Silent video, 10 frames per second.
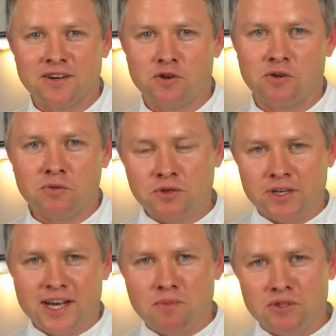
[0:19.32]
or we're doing
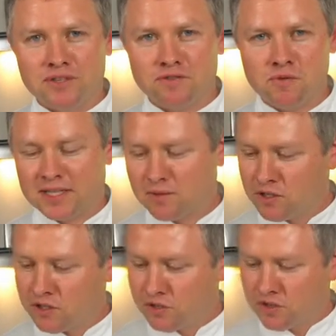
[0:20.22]
a couple different ones. We're
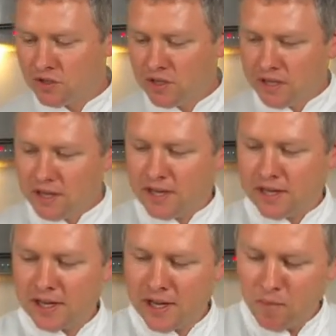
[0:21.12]
going to do
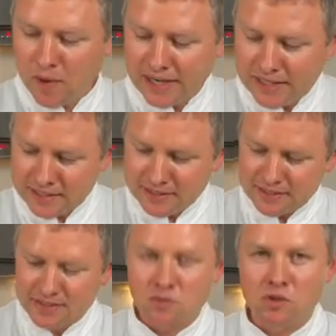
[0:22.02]
a Baileys,
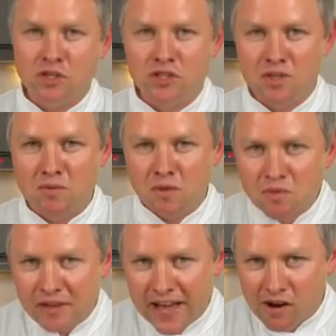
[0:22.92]
so we're going to use a little
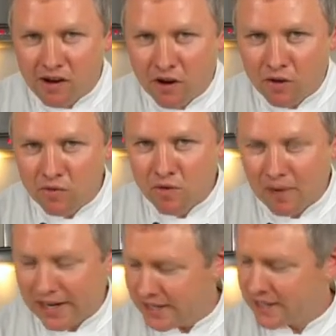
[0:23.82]
bit of alcohol with the
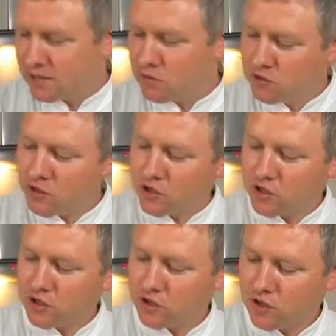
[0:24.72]
Baileys, and we're also
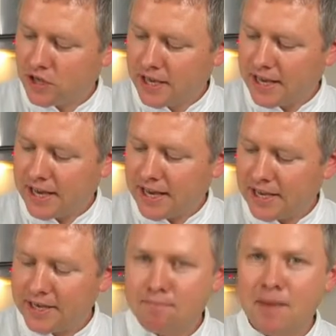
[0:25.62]
going to do
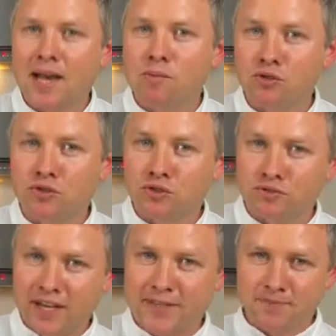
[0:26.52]
a Malibu
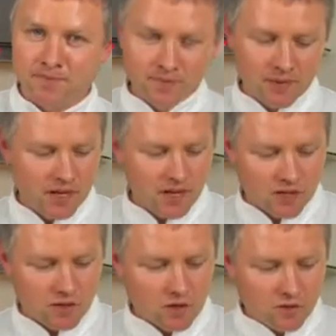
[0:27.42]
Soufflé.
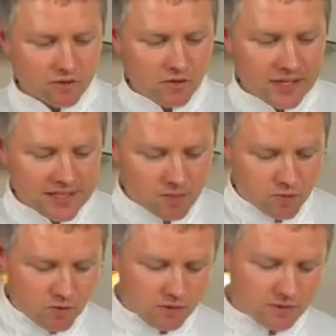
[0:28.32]
So very
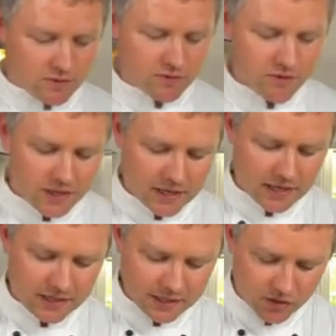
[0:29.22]
simple
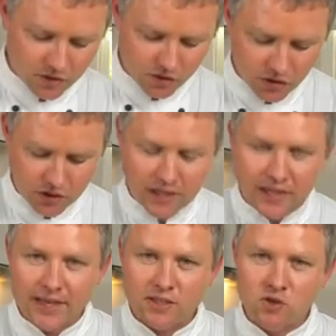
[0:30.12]
thing to do.
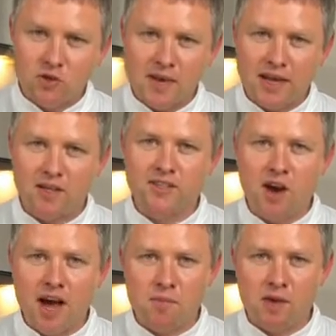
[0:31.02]
It's all about
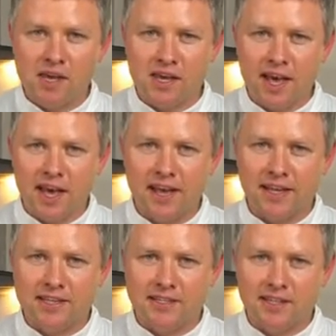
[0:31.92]
timing
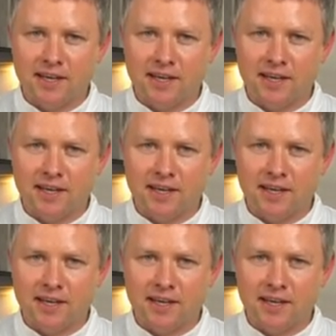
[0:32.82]
and